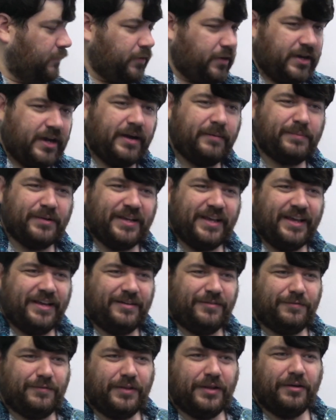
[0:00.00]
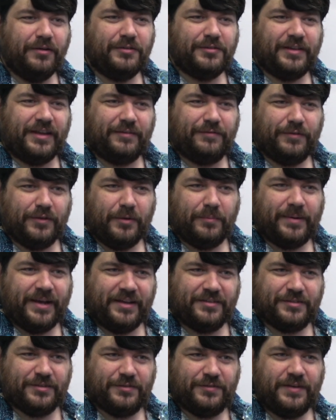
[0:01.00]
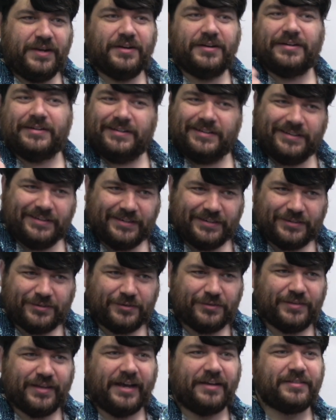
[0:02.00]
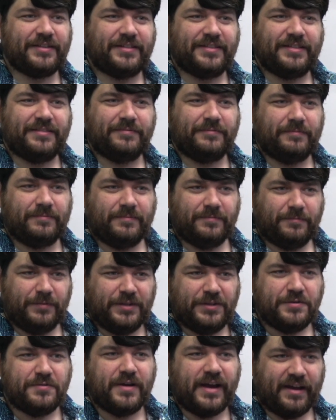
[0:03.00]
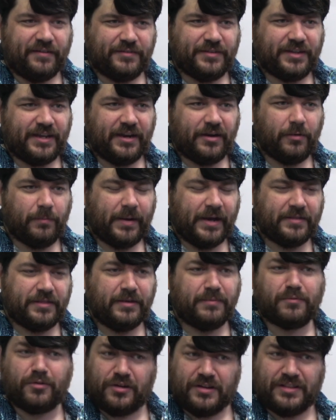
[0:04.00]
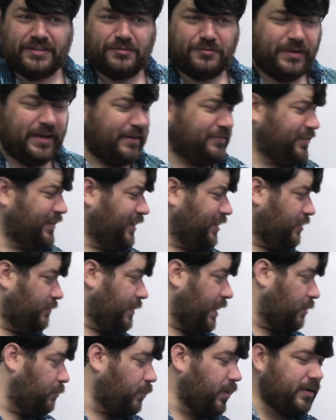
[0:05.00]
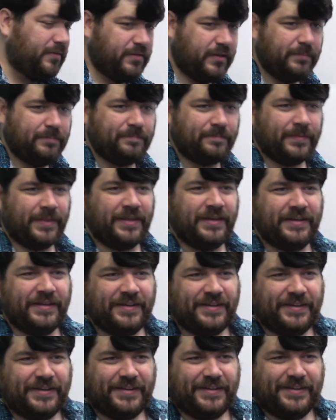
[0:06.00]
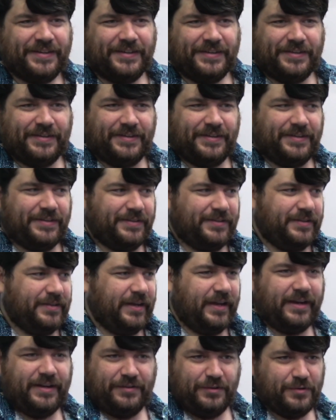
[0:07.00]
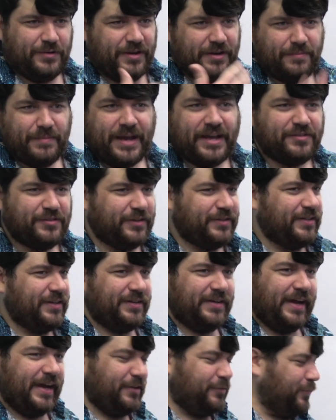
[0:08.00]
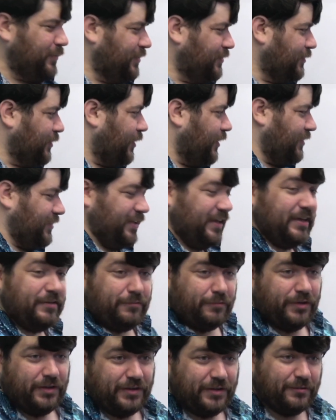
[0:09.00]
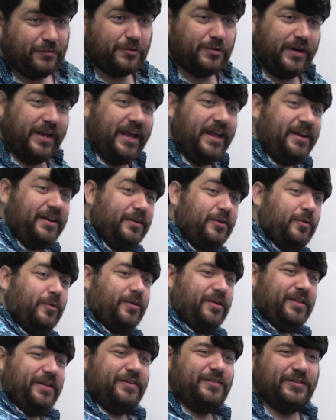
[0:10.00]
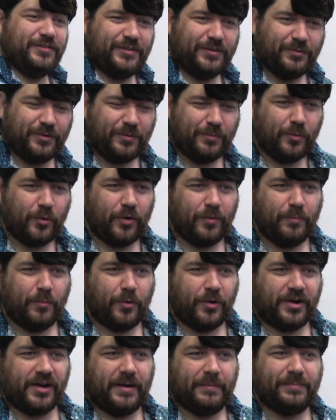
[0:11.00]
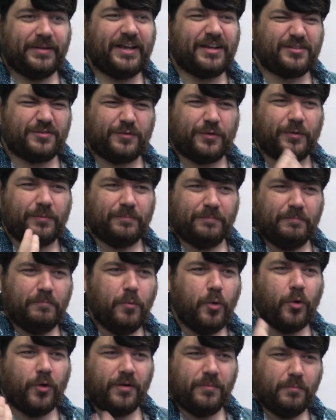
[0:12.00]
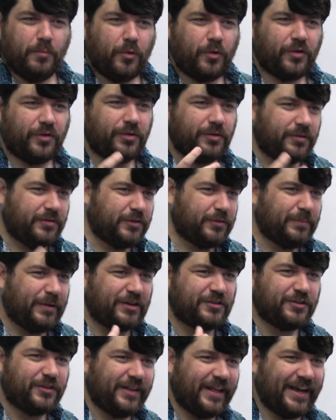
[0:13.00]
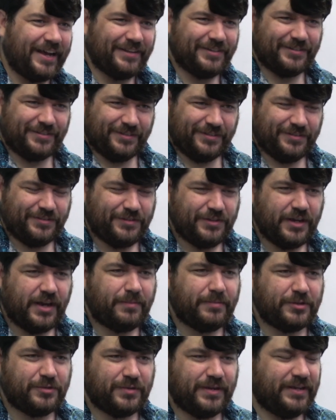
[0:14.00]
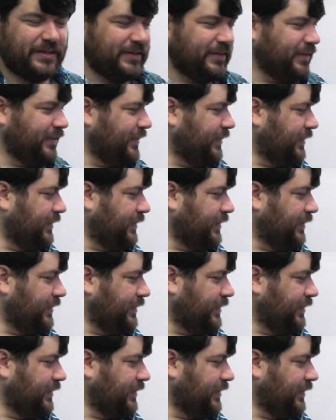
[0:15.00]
For complicated flows like flow past the sphere, it turns out that we do have to care about them, or at least we have to care about one of them. And you can imagine that as we start, if we created correlations that were more and more complex for more and more specialized geometry,